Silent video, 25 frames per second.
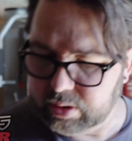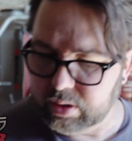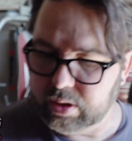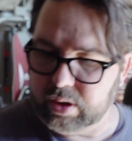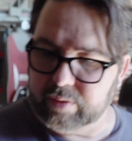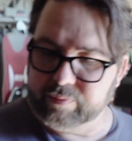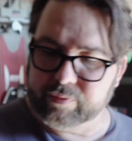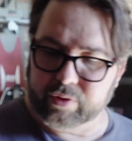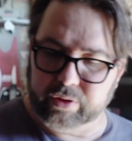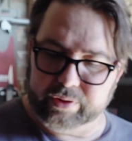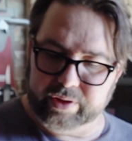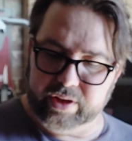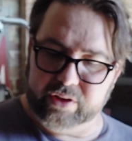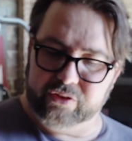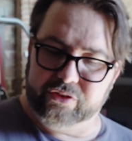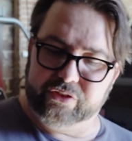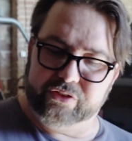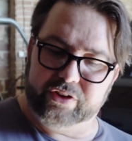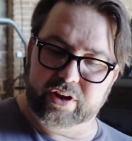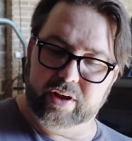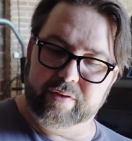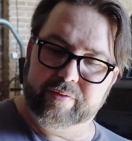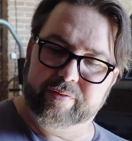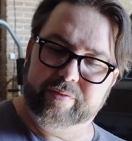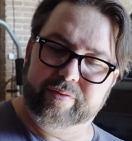I've got this
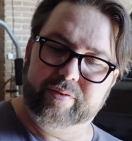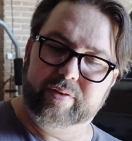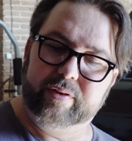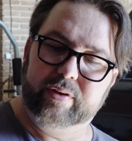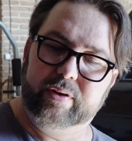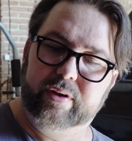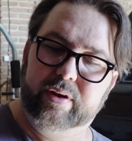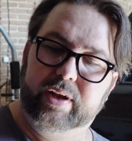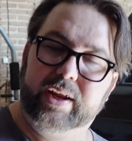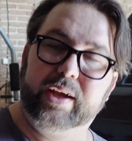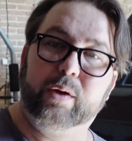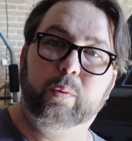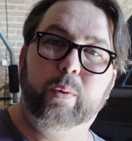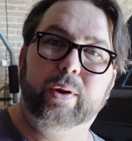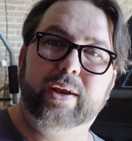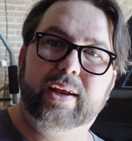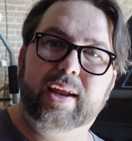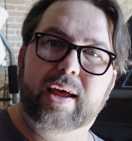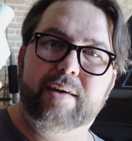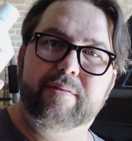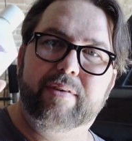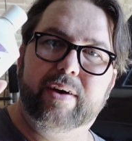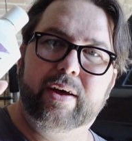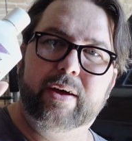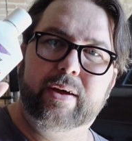stuff, liquid
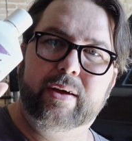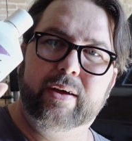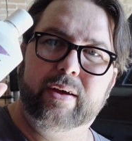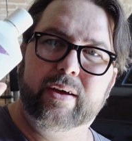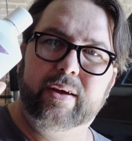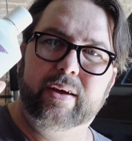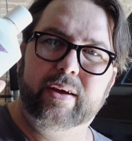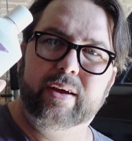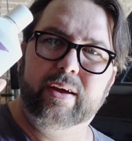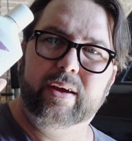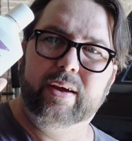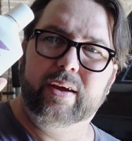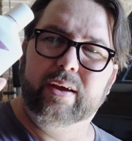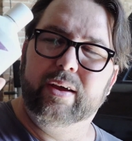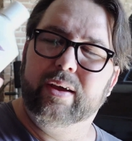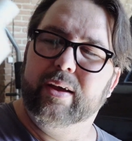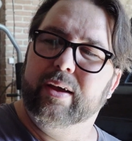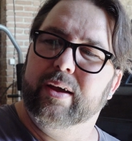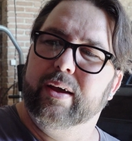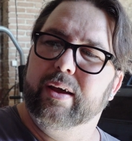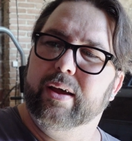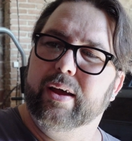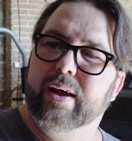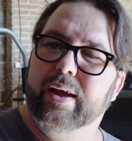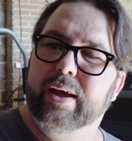leather,
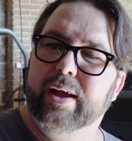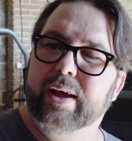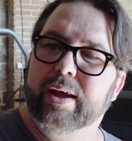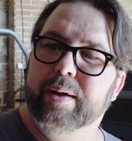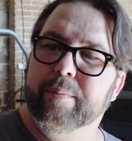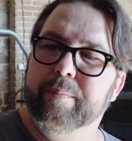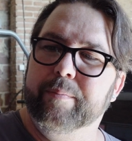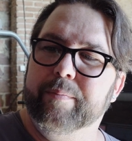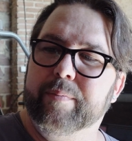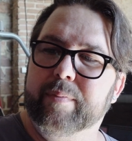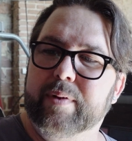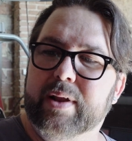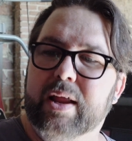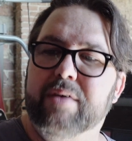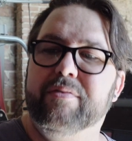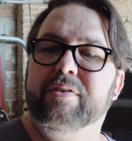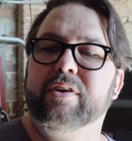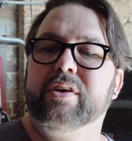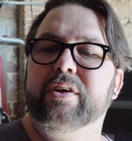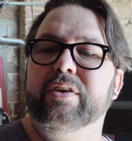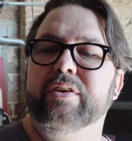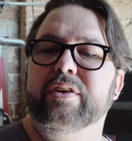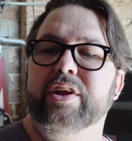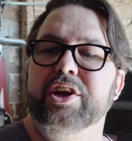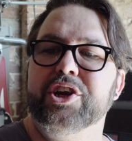leather
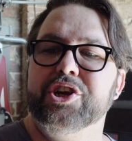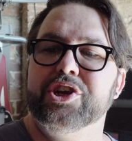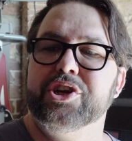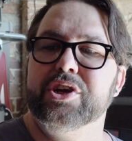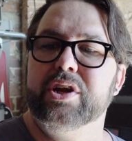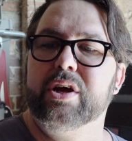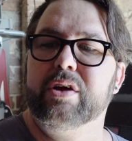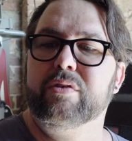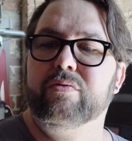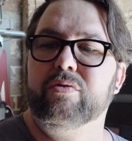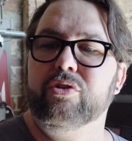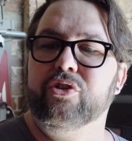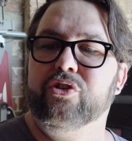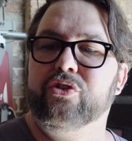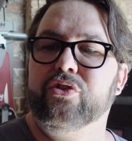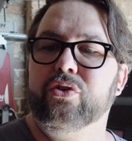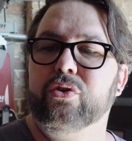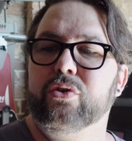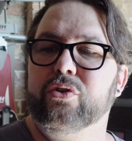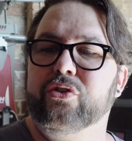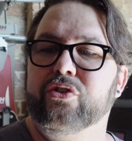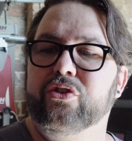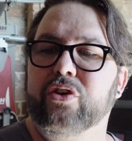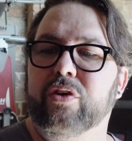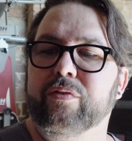conditioner,
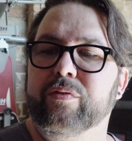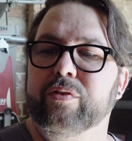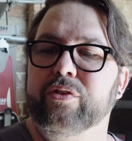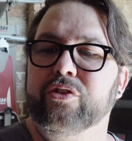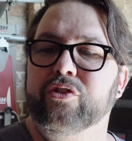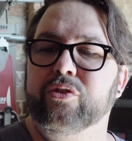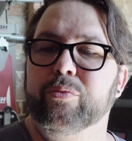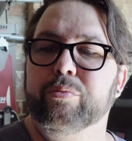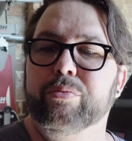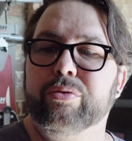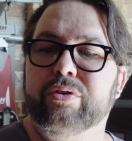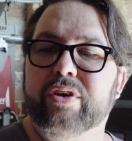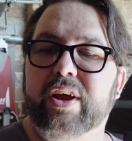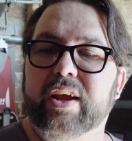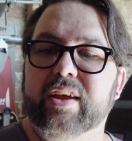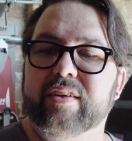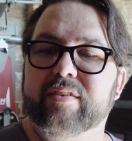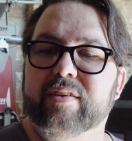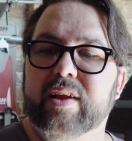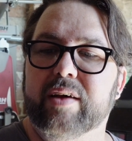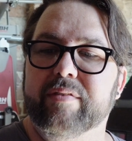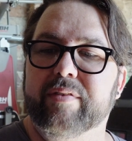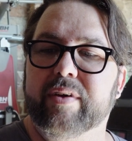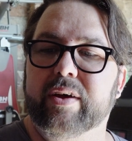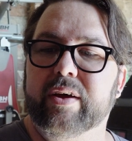restores, softens and
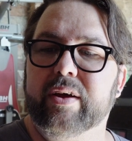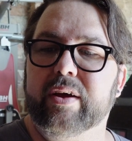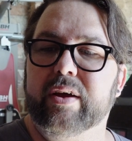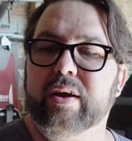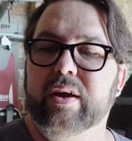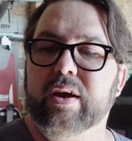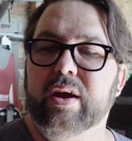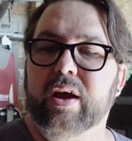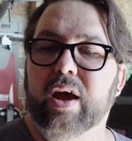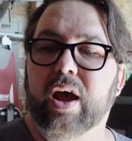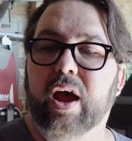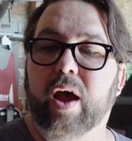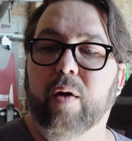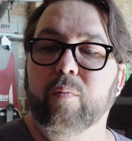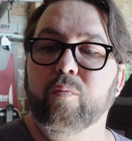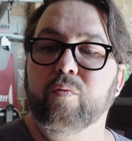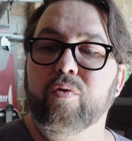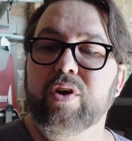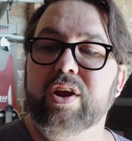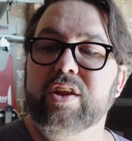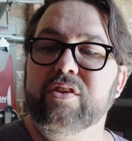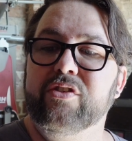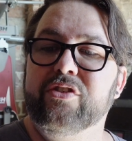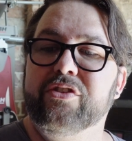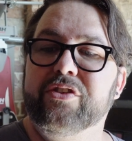protects leather, and
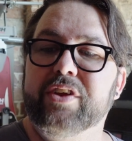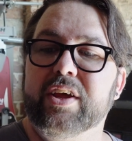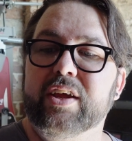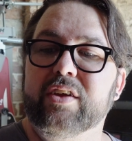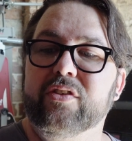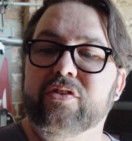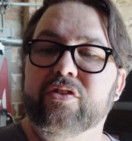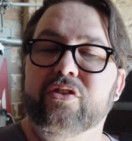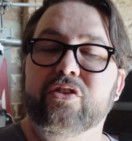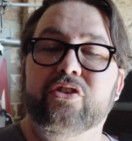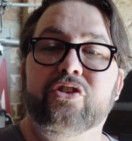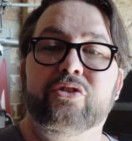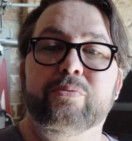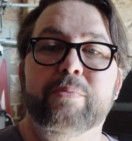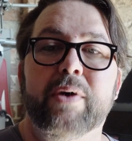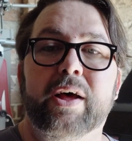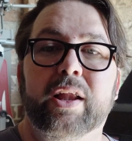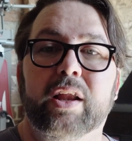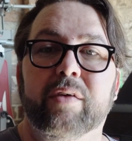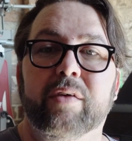reinstates the smell